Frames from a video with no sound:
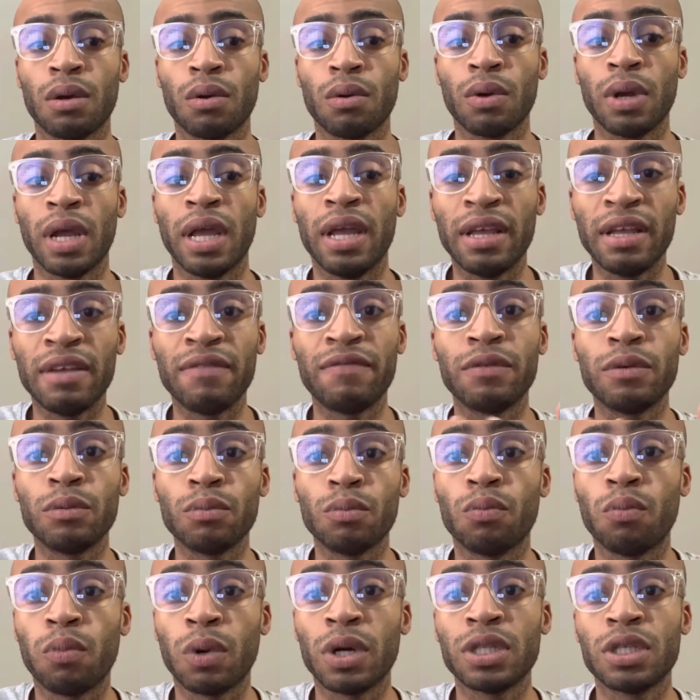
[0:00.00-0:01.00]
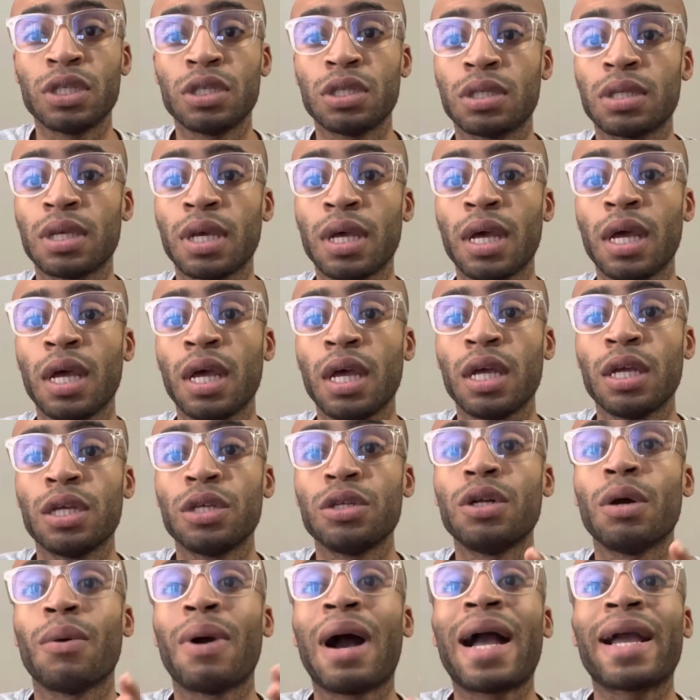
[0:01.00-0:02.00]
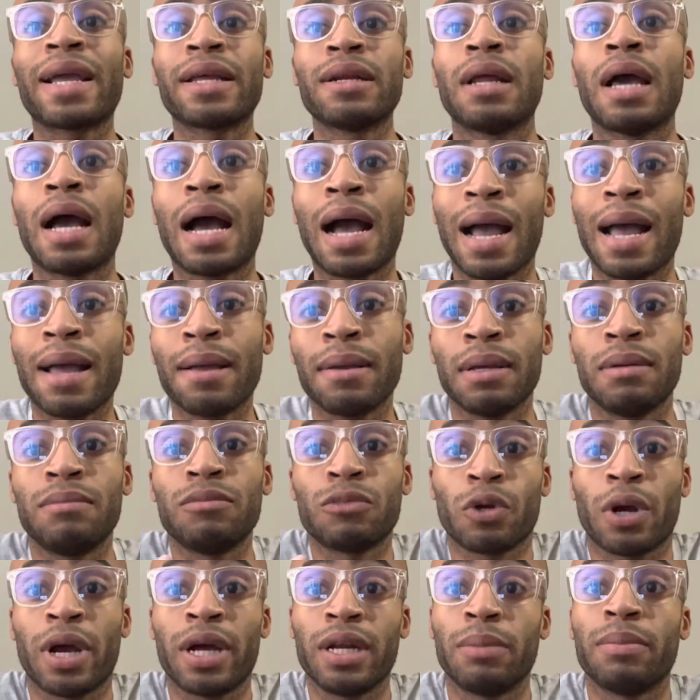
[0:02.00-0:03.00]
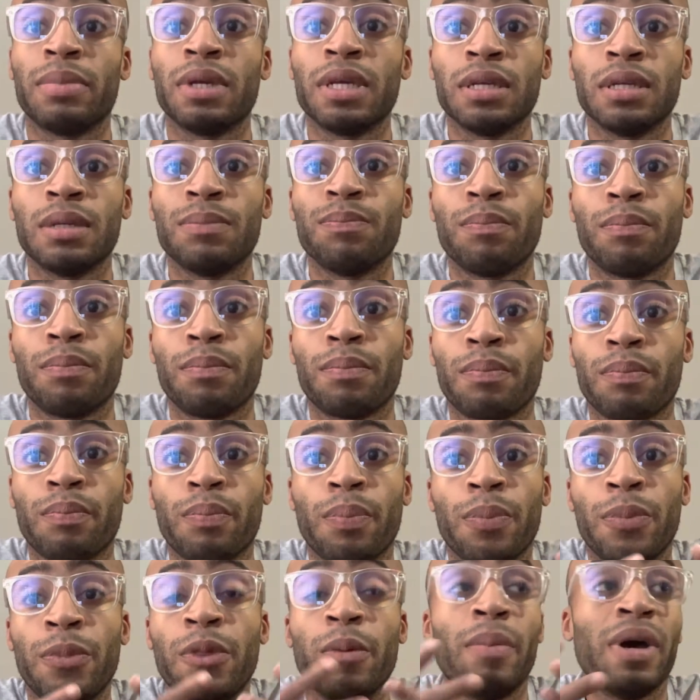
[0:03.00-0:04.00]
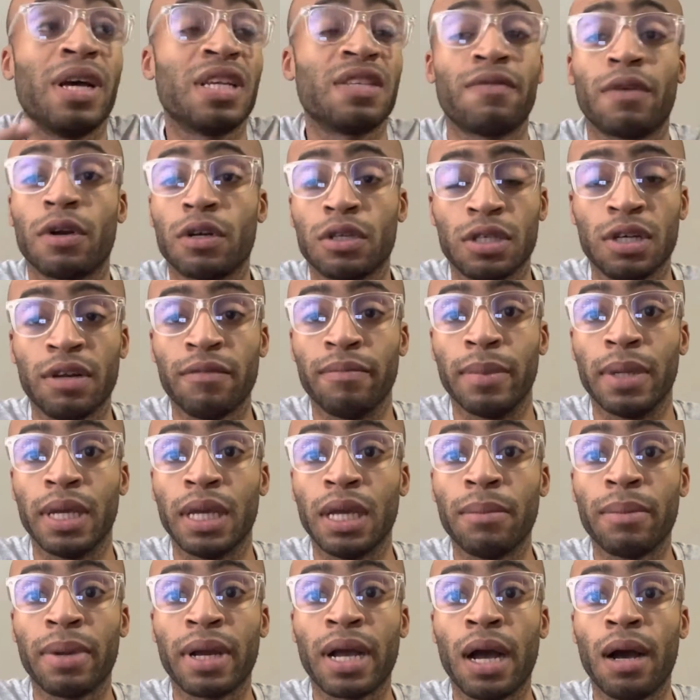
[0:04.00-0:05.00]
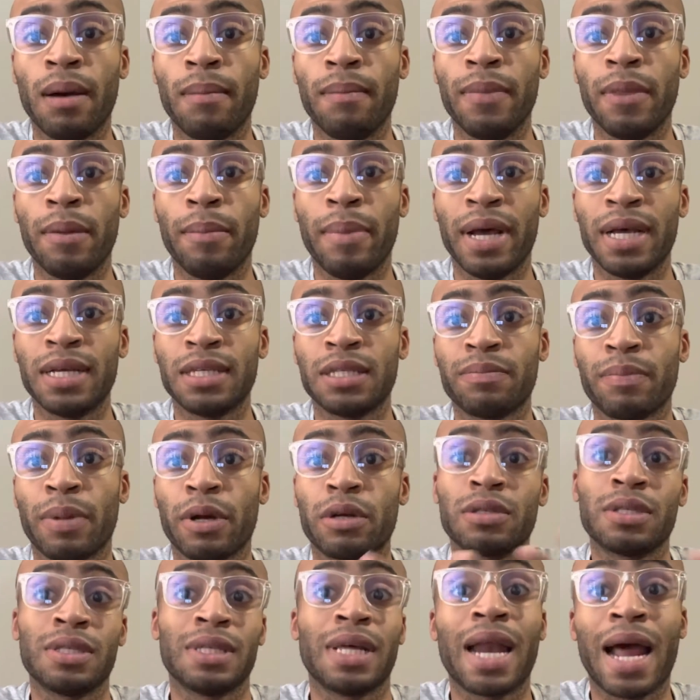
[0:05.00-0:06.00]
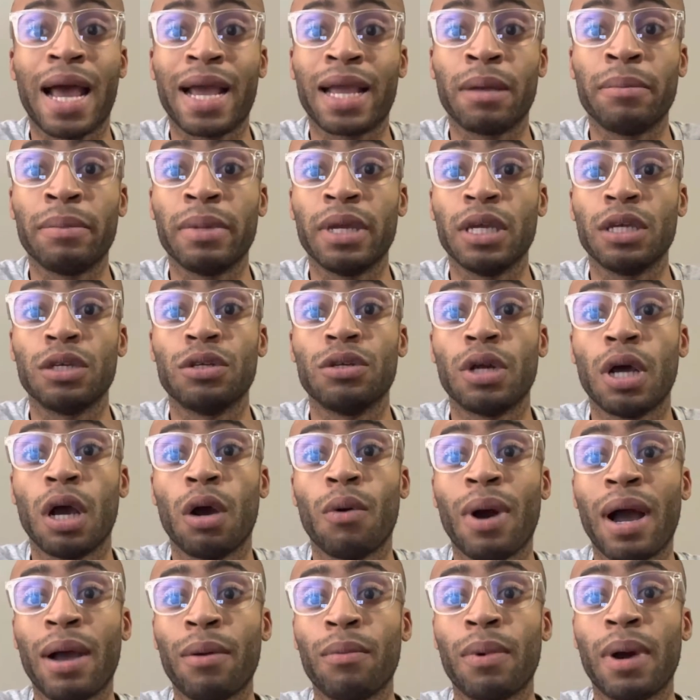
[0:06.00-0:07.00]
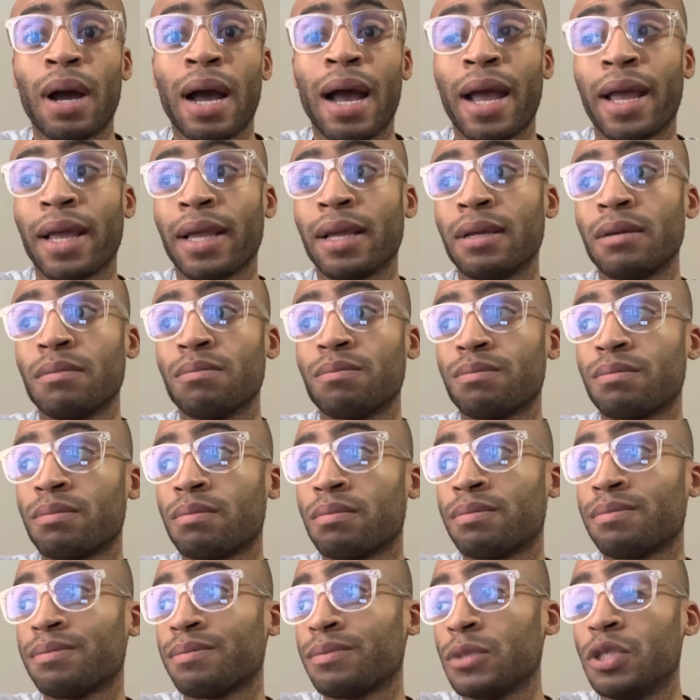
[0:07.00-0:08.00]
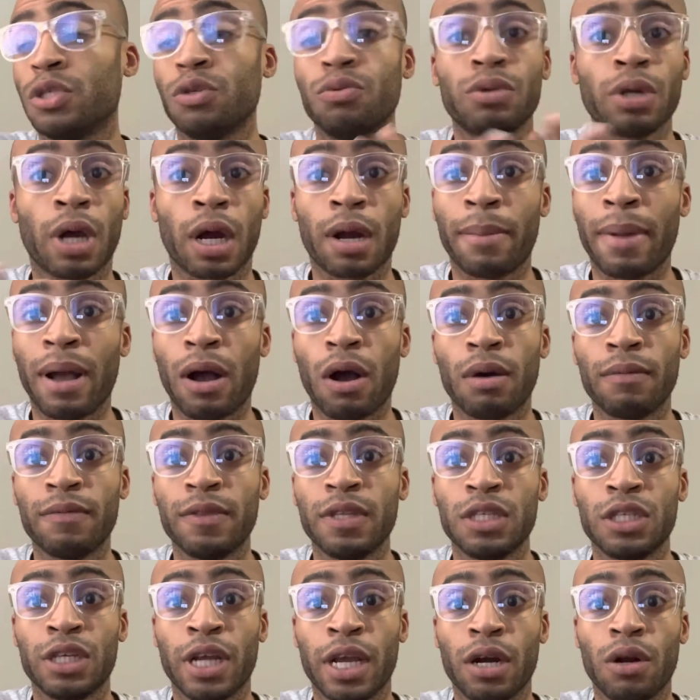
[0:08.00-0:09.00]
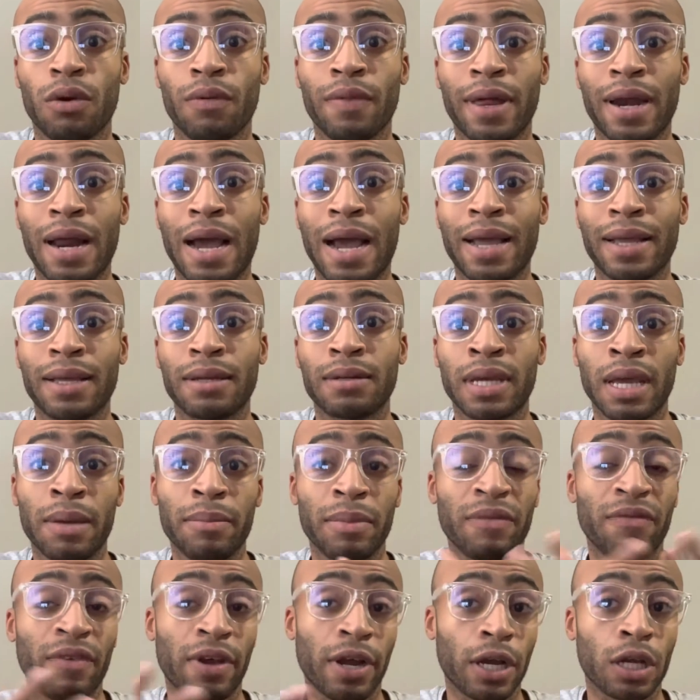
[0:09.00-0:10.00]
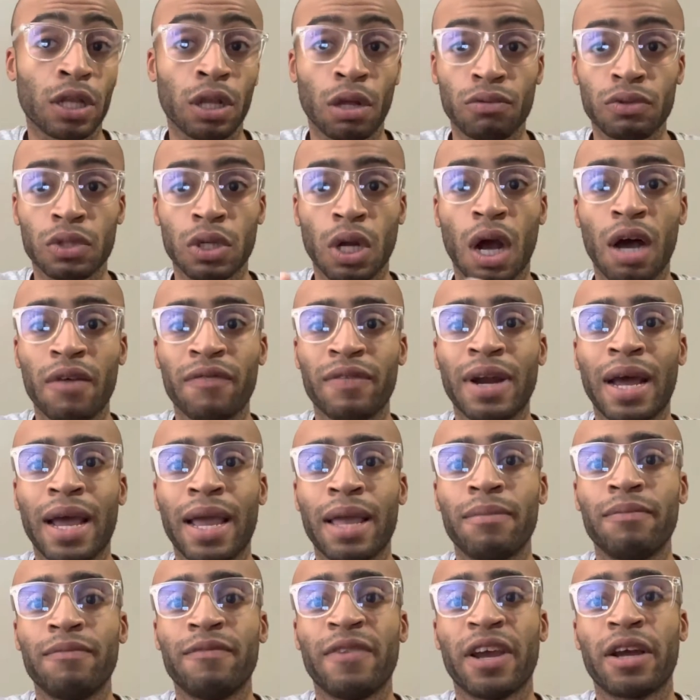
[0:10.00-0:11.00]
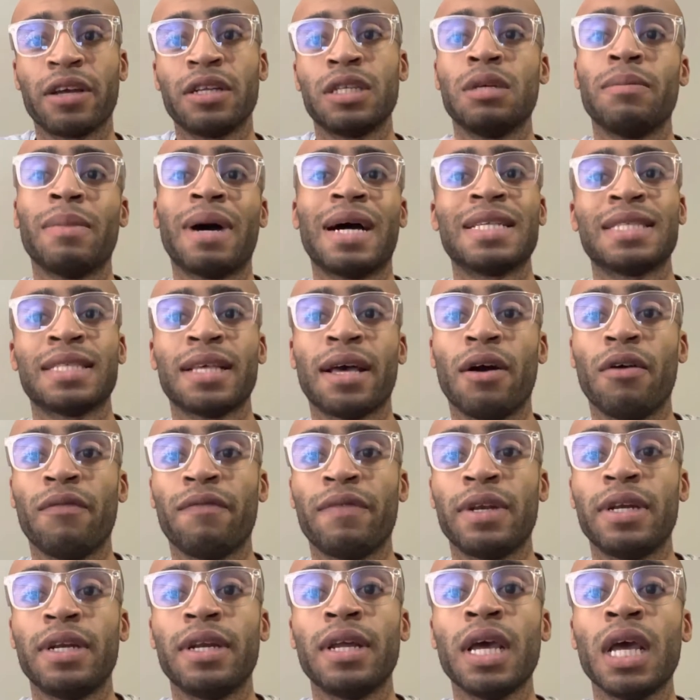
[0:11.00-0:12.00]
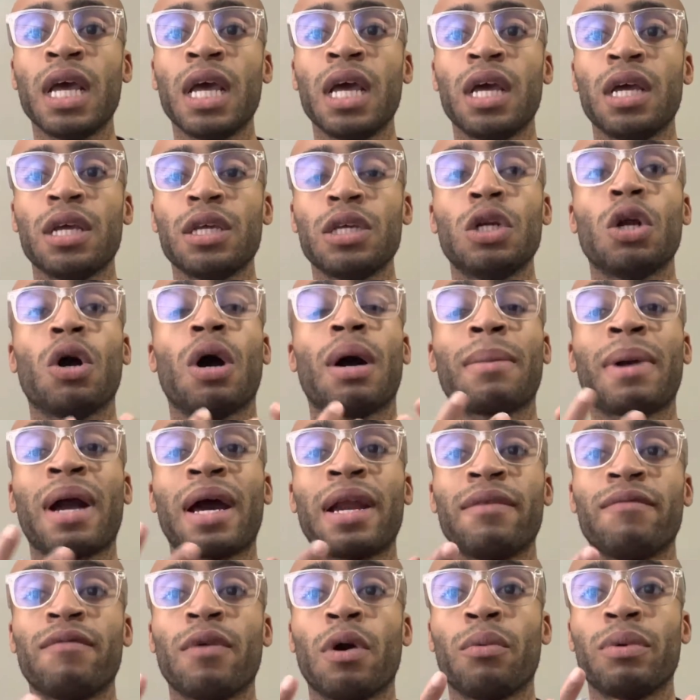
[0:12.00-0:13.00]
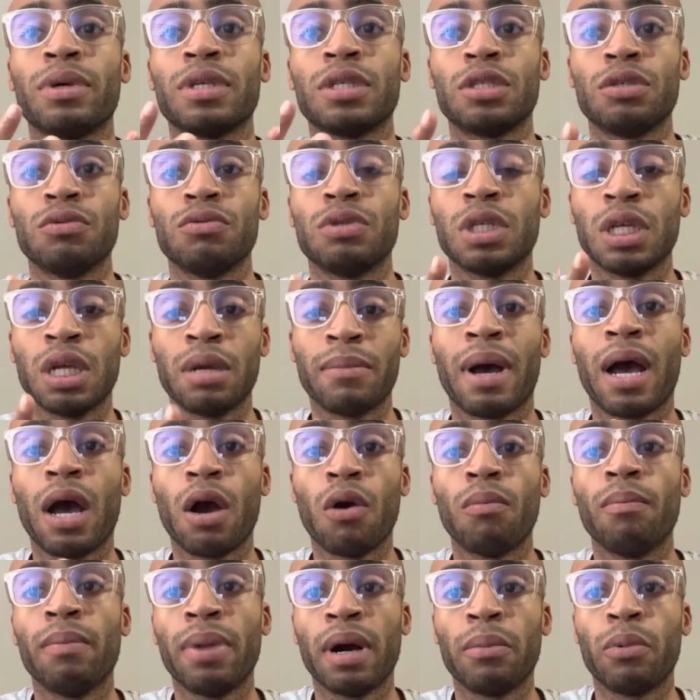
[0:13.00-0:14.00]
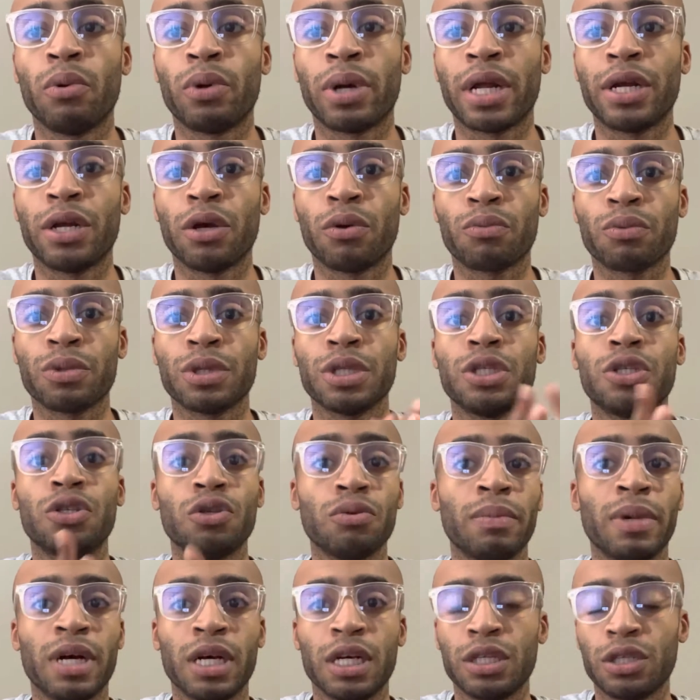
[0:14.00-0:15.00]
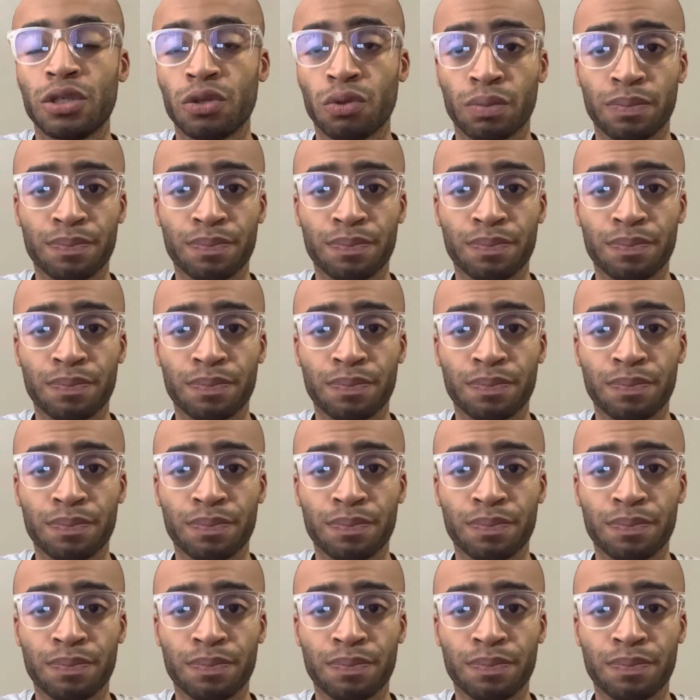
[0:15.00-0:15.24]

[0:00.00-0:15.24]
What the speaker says: if once, I am trying to be the best version of me and become the best person that I can be. I do talk about on this channel that I can be very closed off and I am very to myself, and I'm kind of always usually in my own bubble and I don't really do much,